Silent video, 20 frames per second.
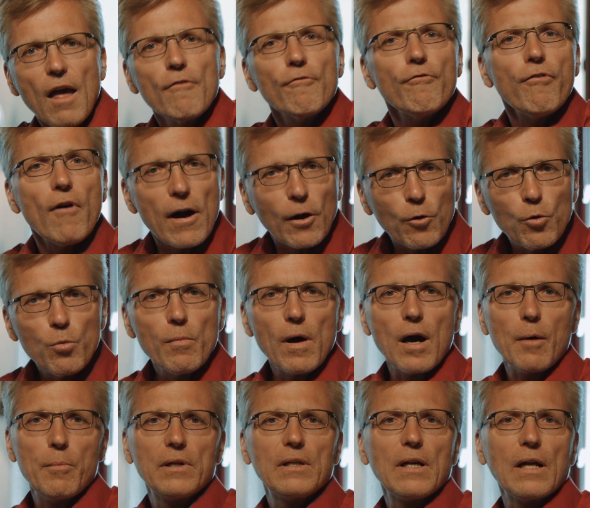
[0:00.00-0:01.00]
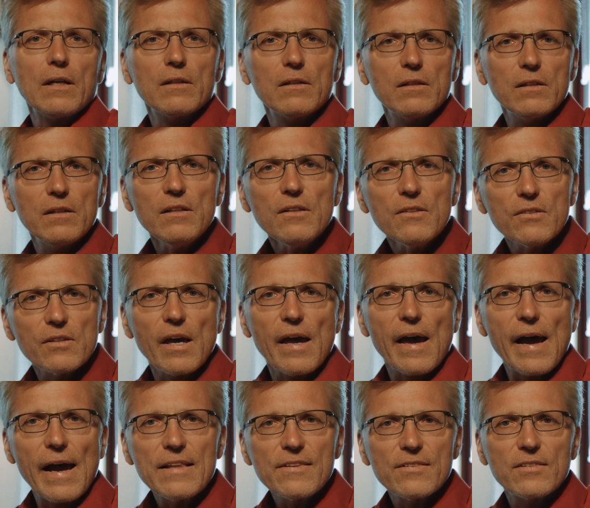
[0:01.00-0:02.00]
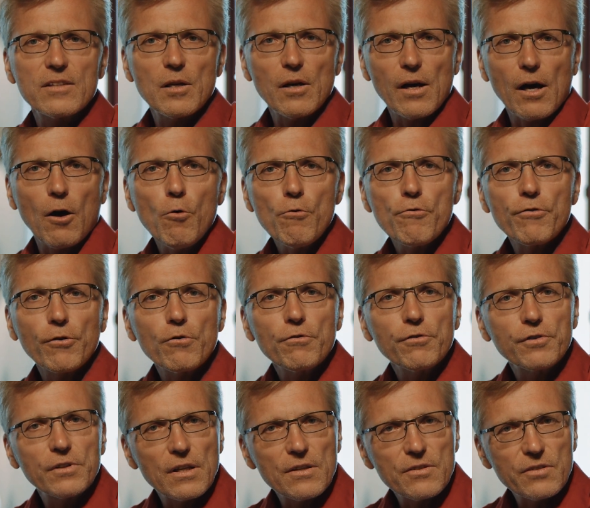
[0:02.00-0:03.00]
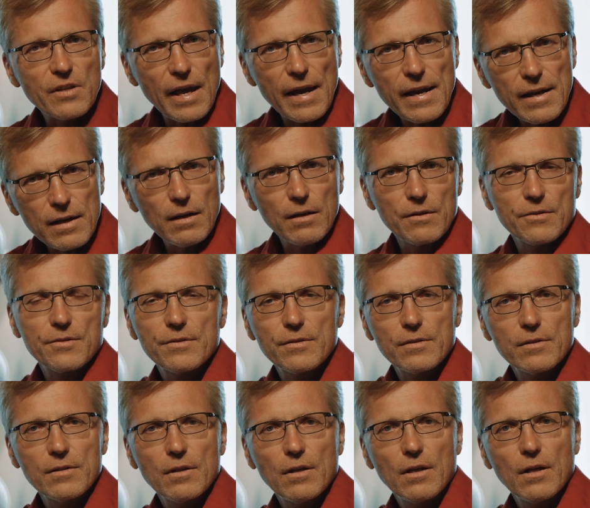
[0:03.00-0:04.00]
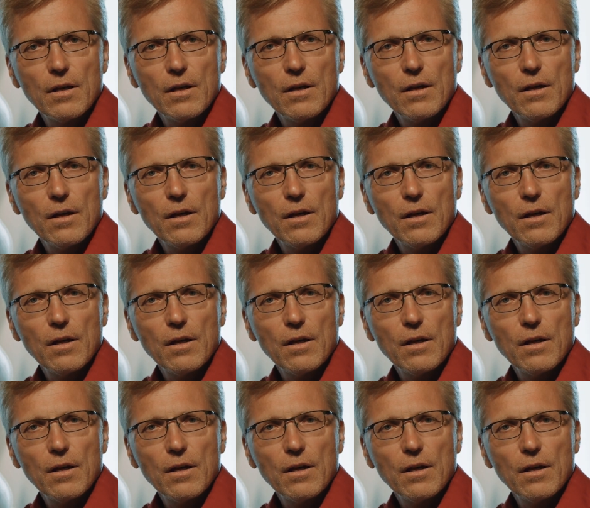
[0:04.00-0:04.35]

Why then does the loud voice of the angel sound so serious?